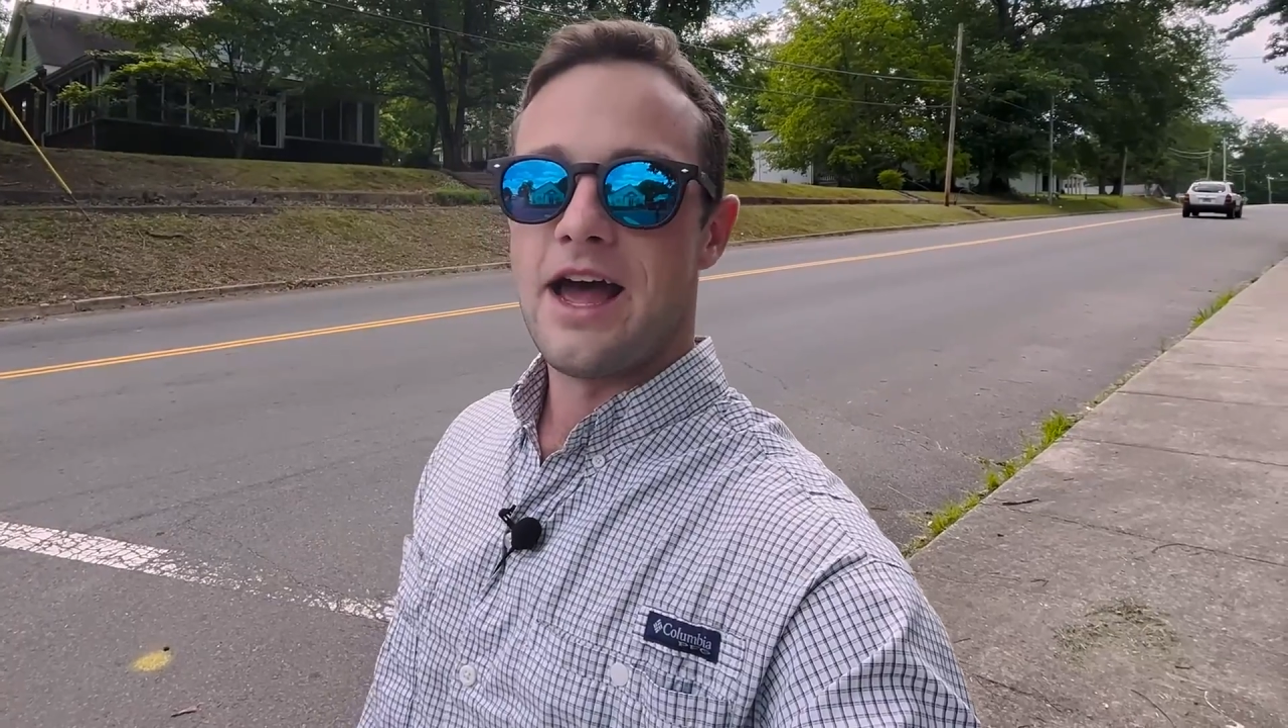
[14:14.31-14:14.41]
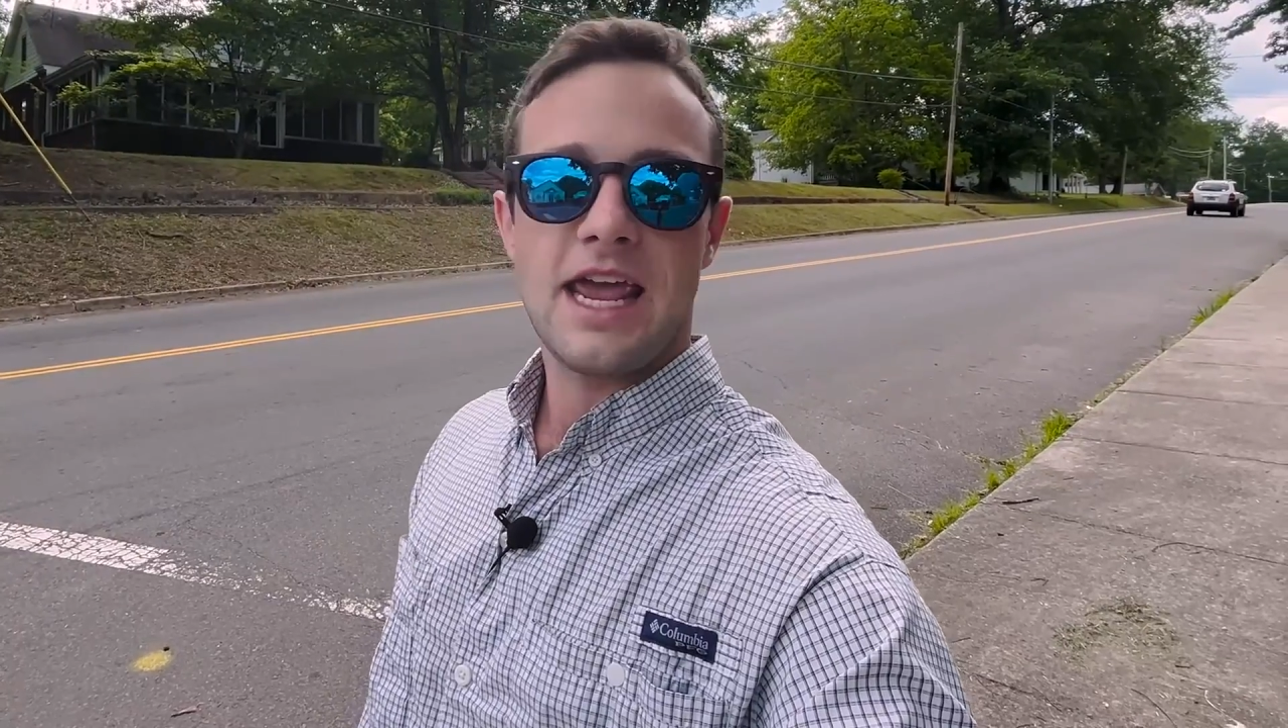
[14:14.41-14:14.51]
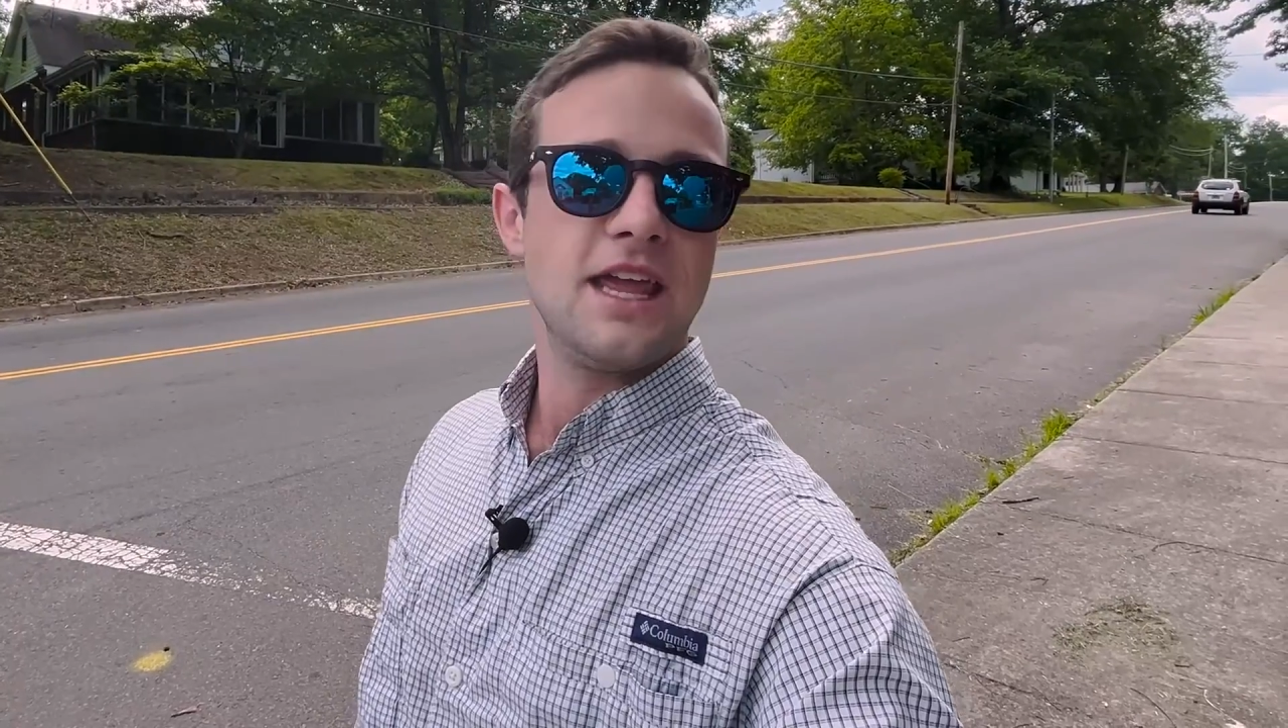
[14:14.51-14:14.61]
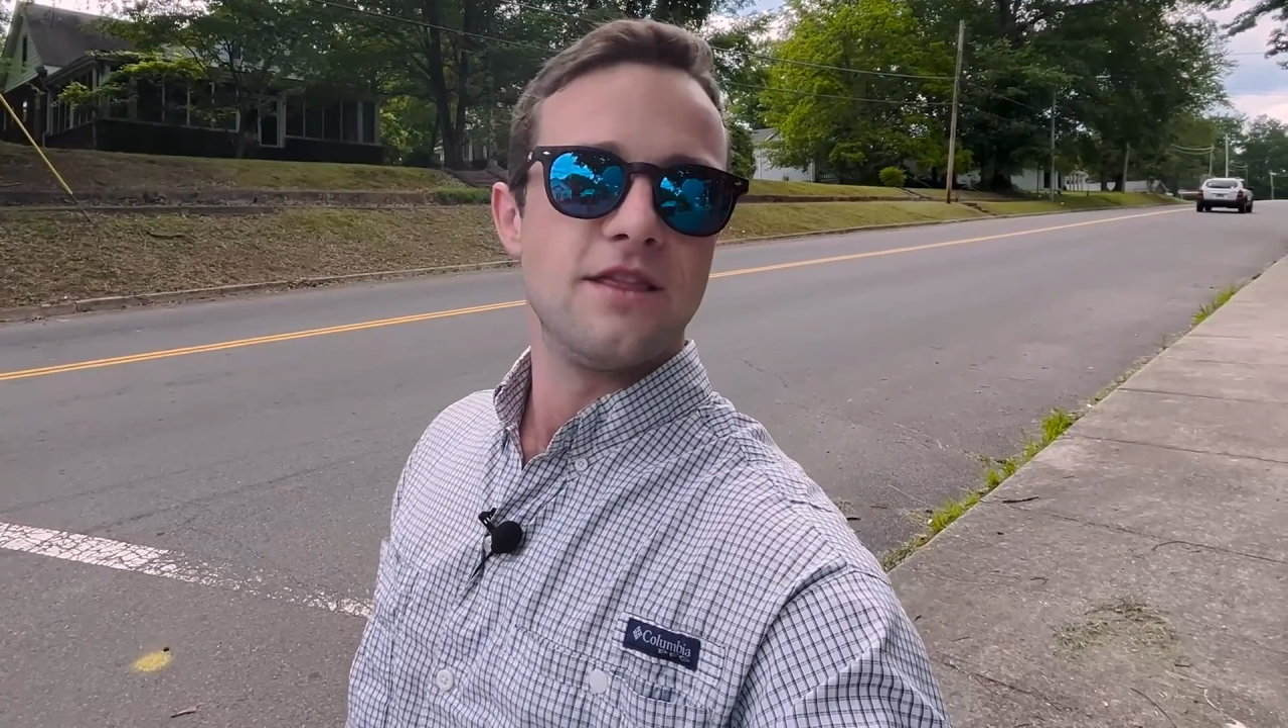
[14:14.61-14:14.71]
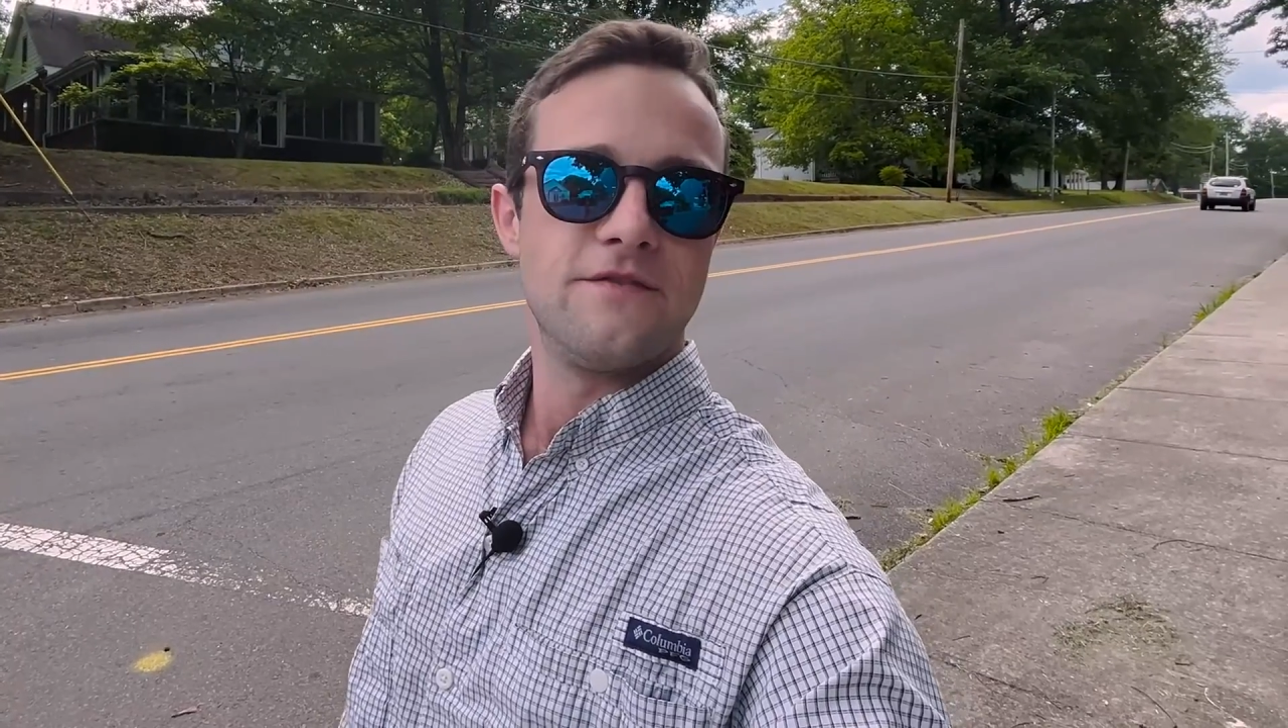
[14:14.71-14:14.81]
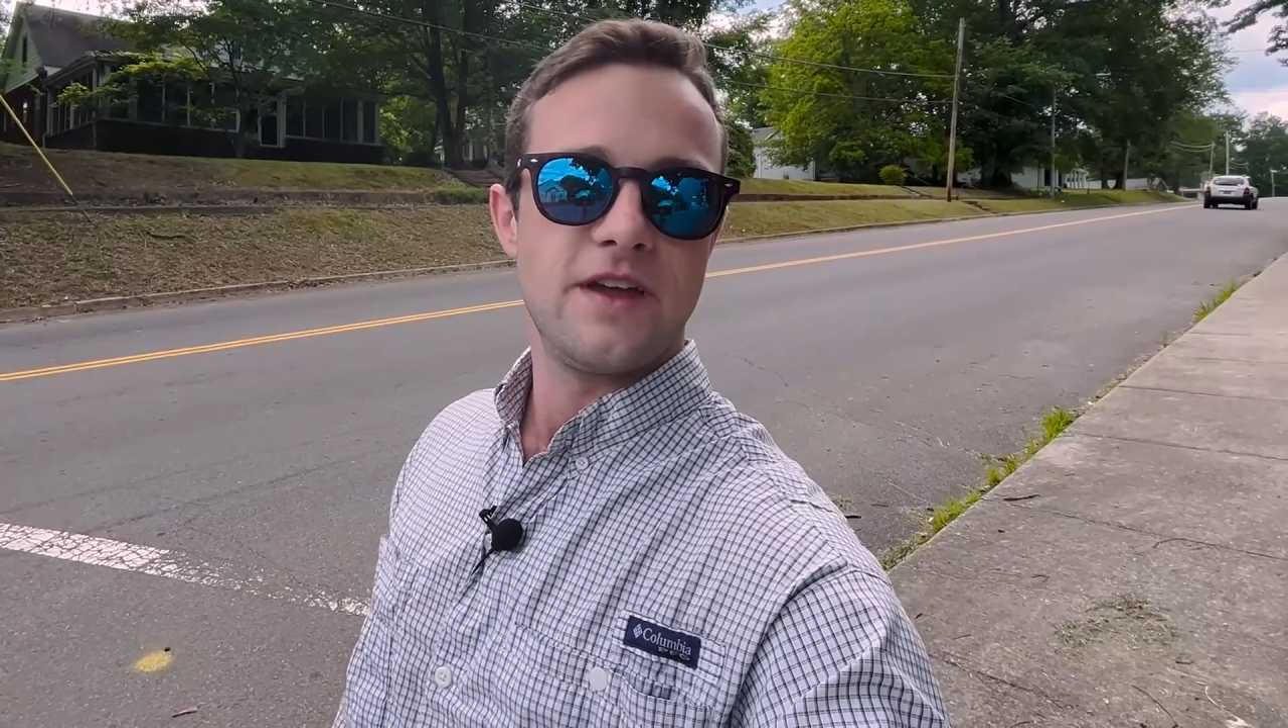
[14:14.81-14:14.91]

in the